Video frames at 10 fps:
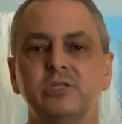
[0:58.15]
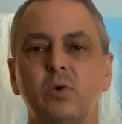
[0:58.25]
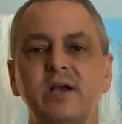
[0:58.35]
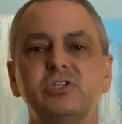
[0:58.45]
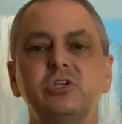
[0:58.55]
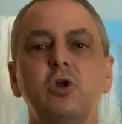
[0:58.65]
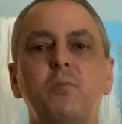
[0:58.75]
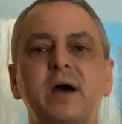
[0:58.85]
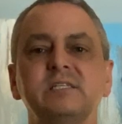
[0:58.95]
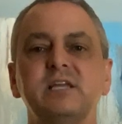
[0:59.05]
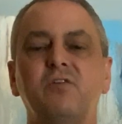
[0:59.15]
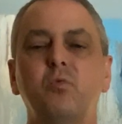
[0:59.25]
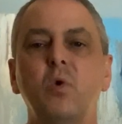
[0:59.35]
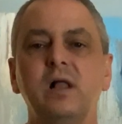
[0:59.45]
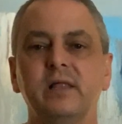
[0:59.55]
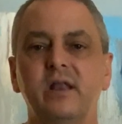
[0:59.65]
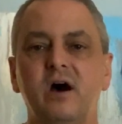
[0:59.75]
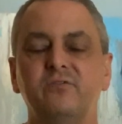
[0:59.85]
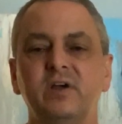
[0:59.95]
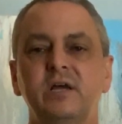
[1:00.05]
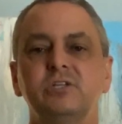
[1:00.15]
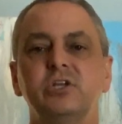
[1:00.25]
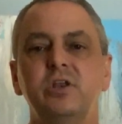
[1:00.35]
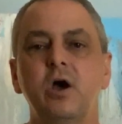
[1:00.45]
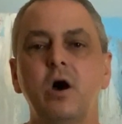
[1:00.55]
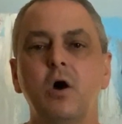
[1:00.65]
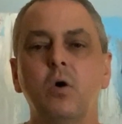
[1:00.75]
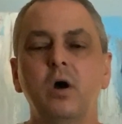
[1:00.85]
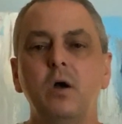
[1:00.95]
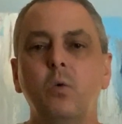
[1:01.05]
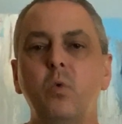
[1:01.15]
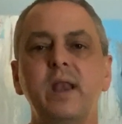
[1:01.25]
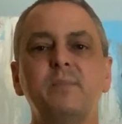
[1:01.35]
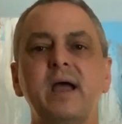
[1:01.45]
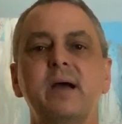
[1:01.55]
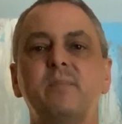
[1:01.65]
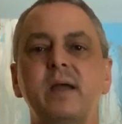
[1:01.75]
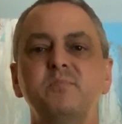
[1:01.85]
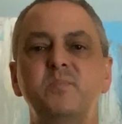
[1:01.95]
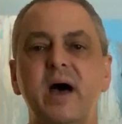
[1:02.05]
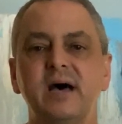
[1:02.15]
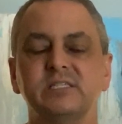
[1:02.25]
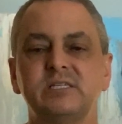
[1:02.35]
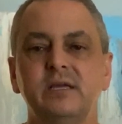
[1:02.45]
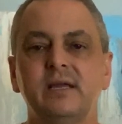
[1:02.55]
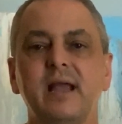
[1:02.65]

So I should know myself well enough to know when am I at my best?